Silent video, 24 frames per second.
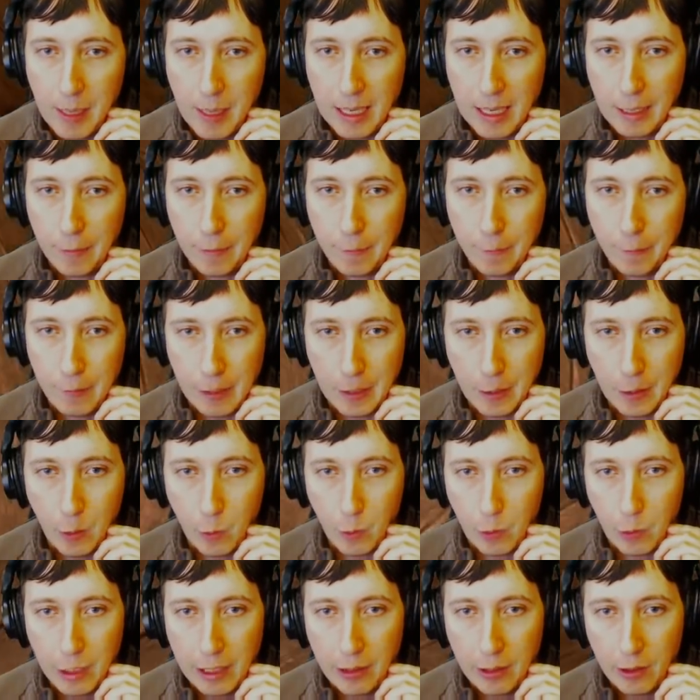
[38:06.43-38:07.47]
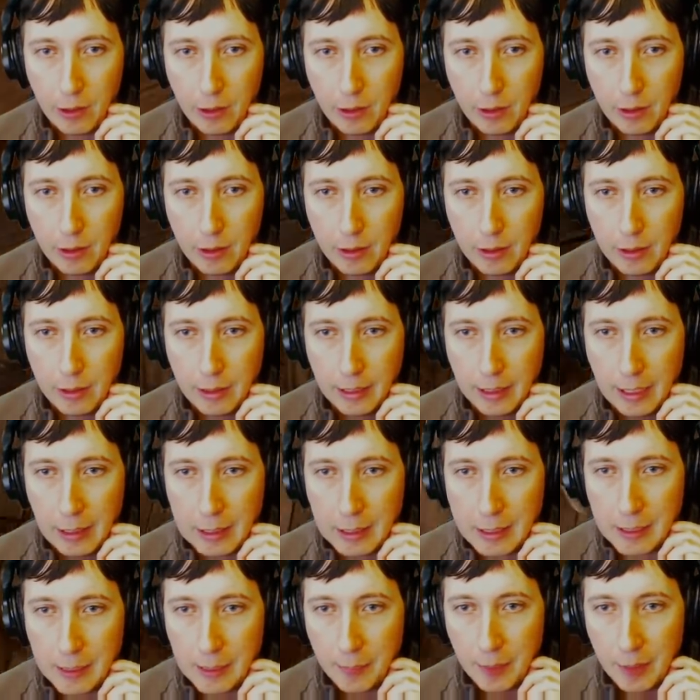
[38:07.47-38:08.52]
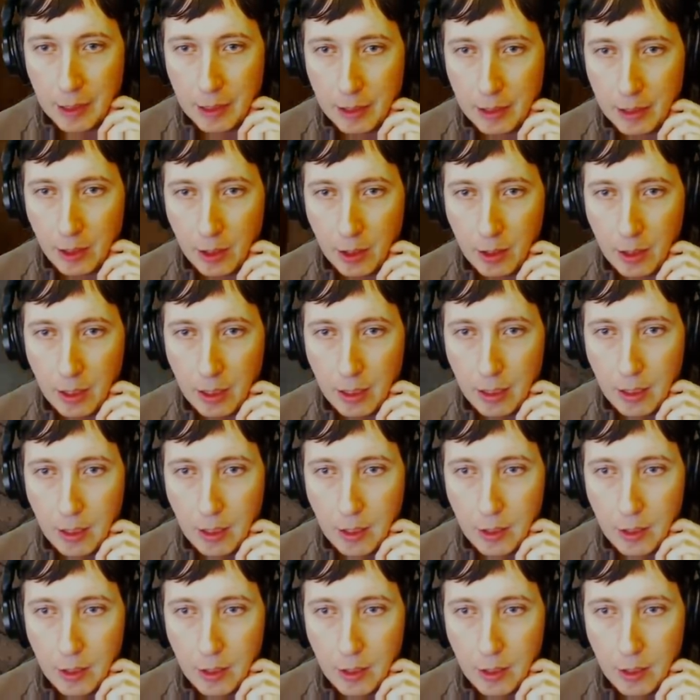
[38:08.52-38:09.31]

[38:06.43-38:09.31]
feel real. And that's something our